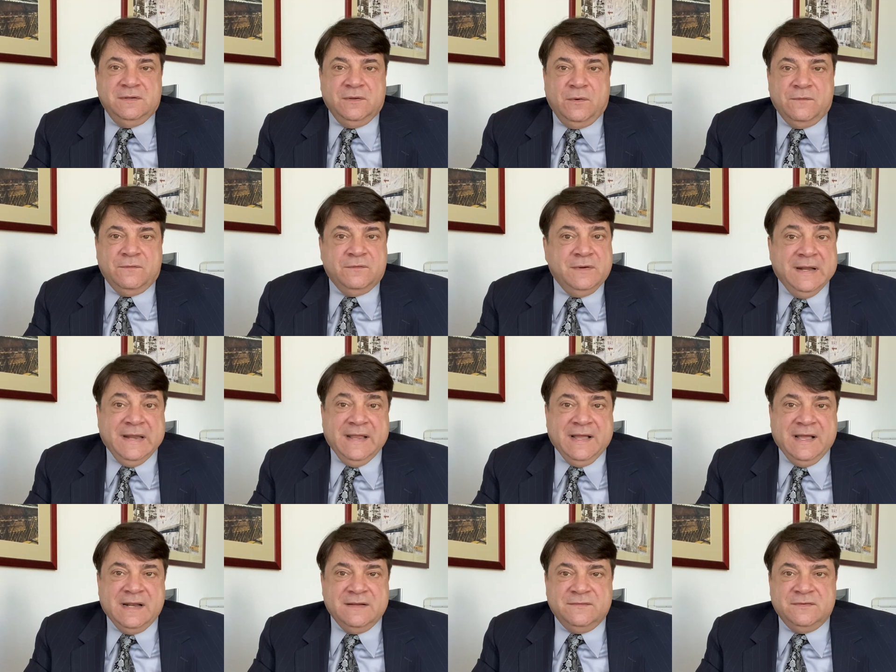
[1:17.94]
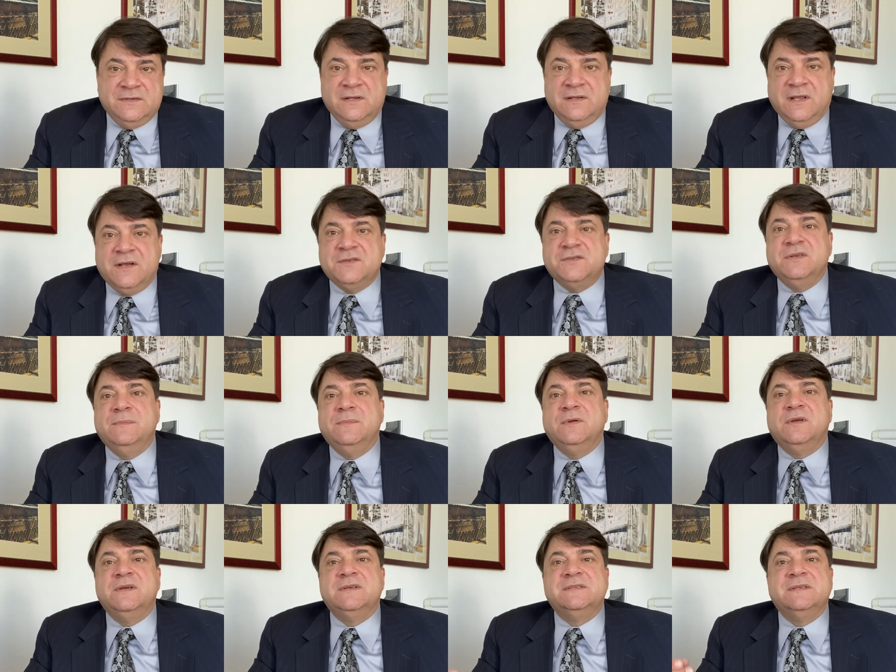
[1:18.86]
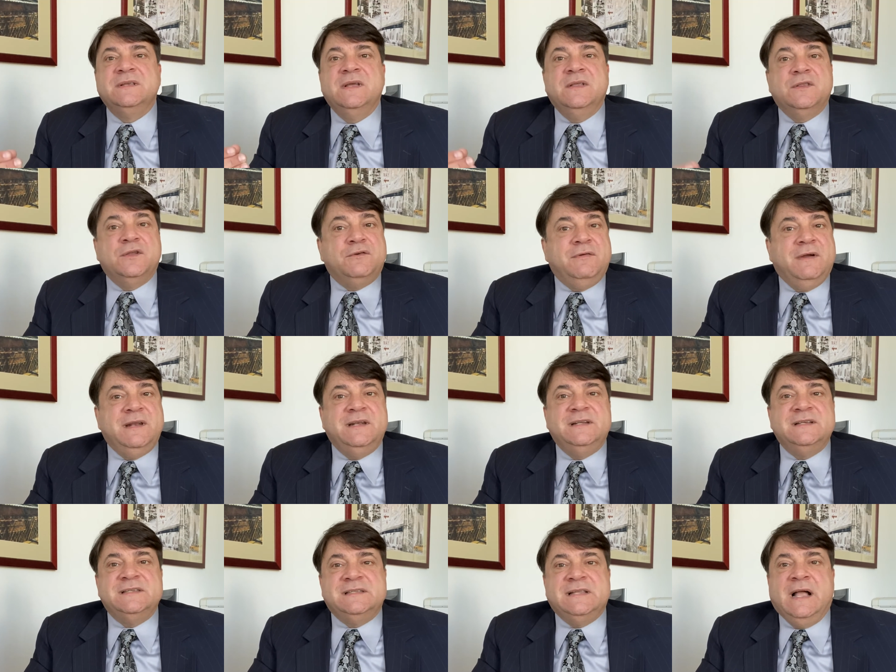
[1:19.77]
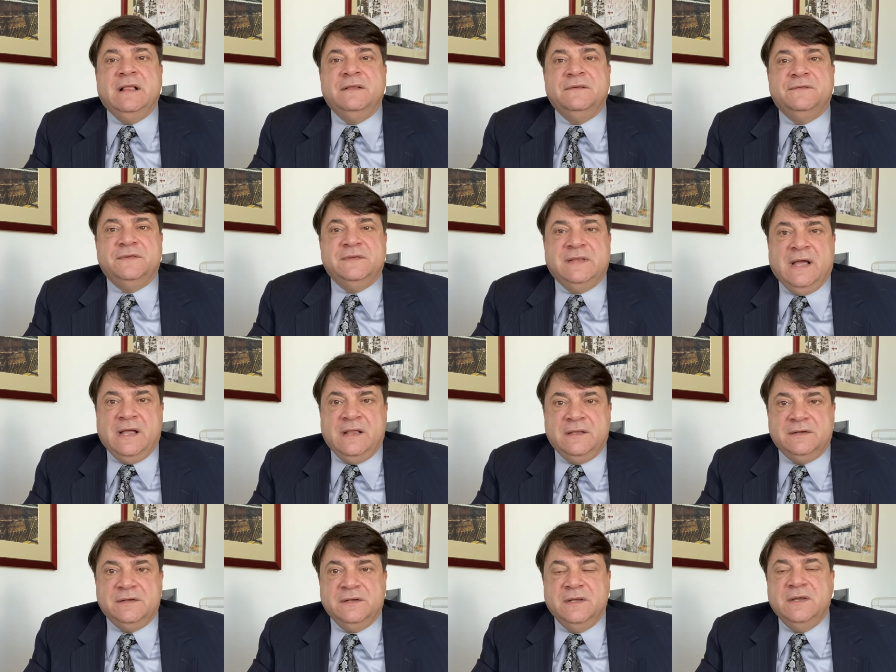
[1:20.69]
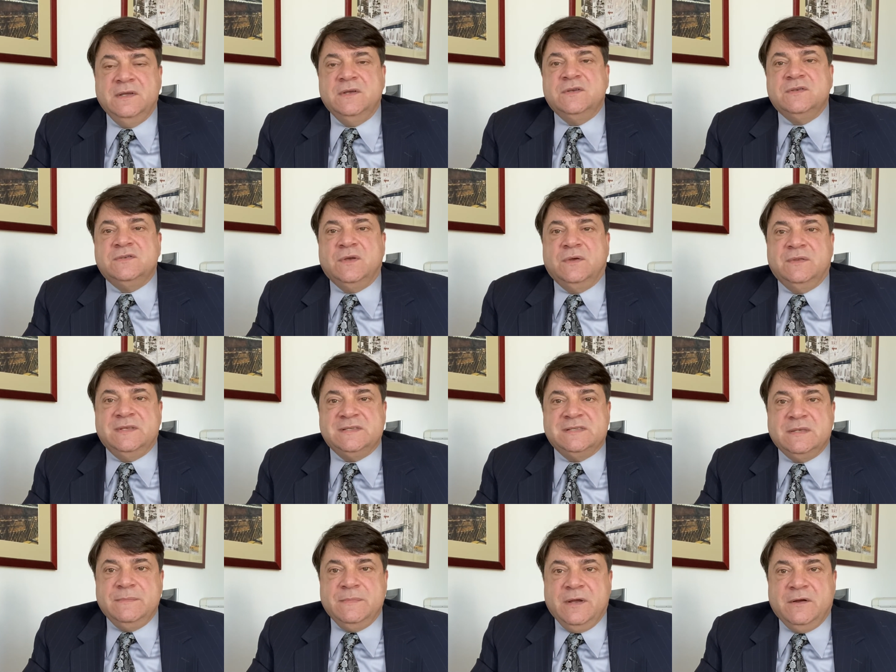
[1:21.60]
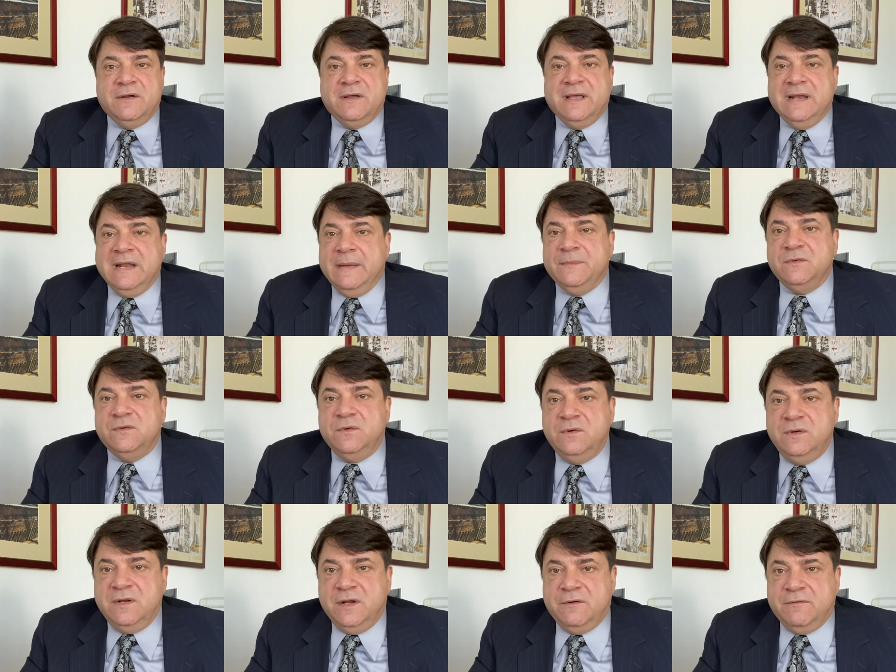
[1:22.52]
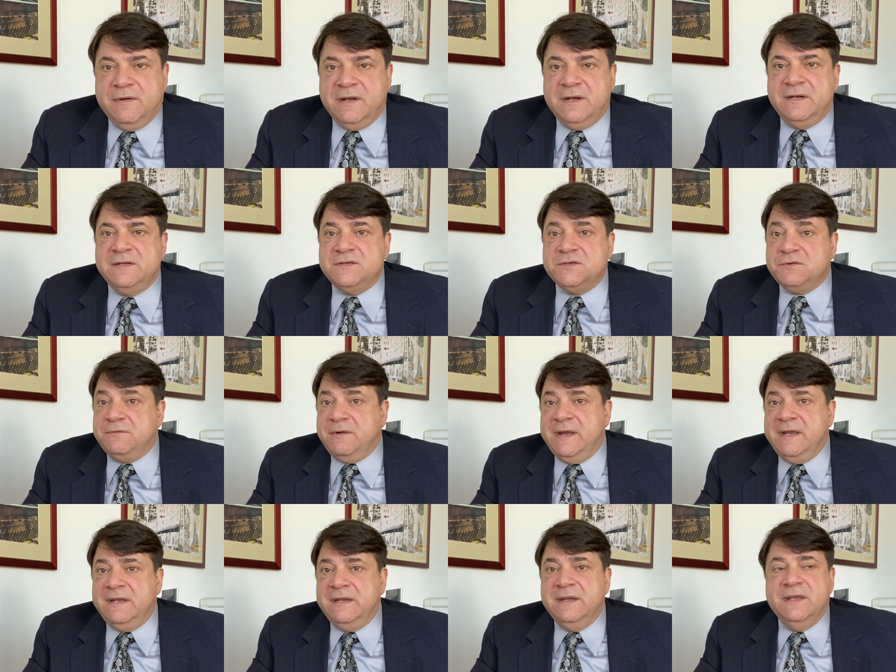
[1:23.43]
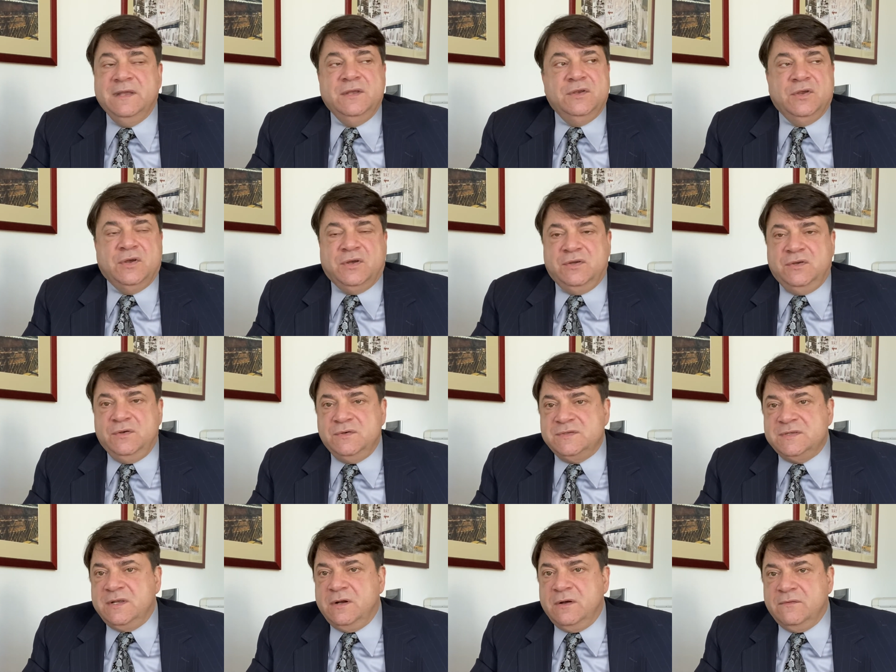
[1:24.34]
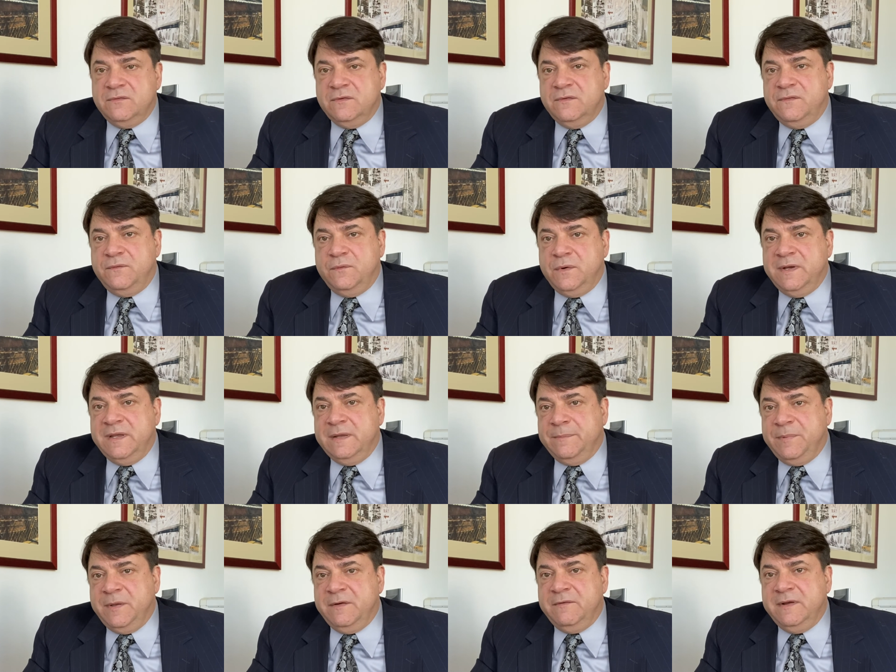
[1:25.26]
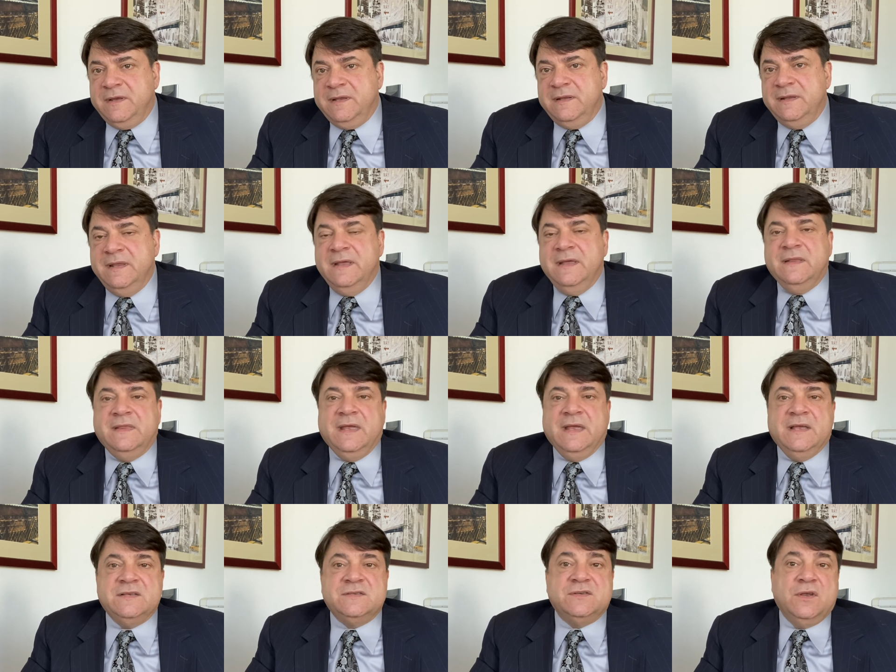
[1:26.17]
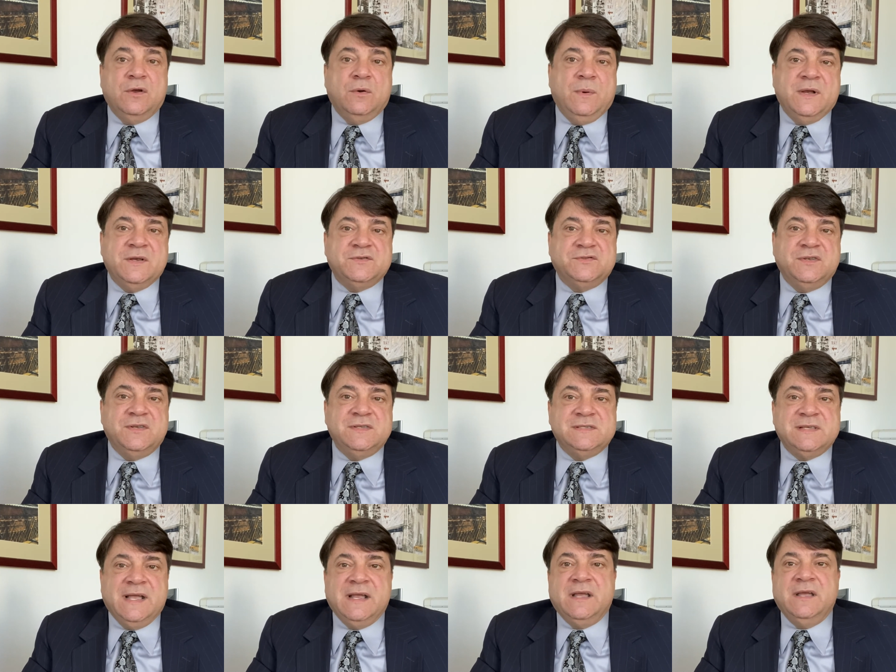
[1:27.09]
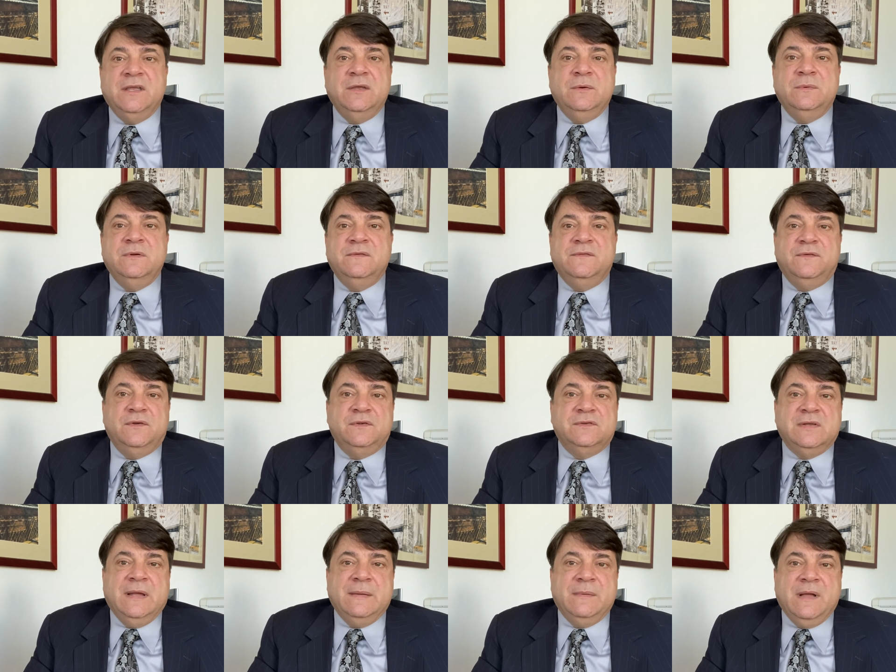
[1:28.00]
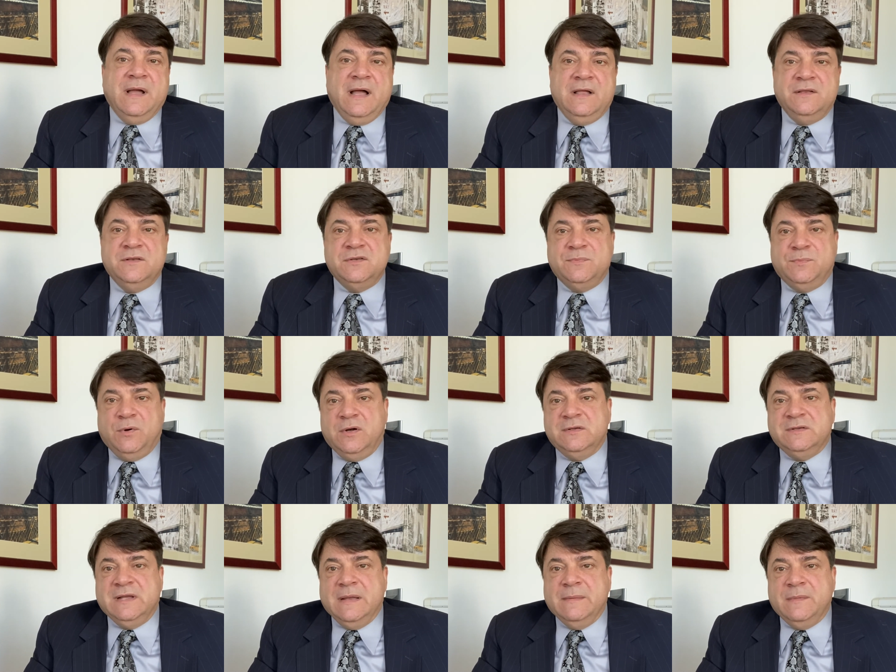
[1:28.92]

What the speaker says: over any kind of a deduction because the credit is dollar for dollar. So this American Opportunity Credit is great. You could use it over a 4-year period. They ask you questions like, are you in full-time college, part-time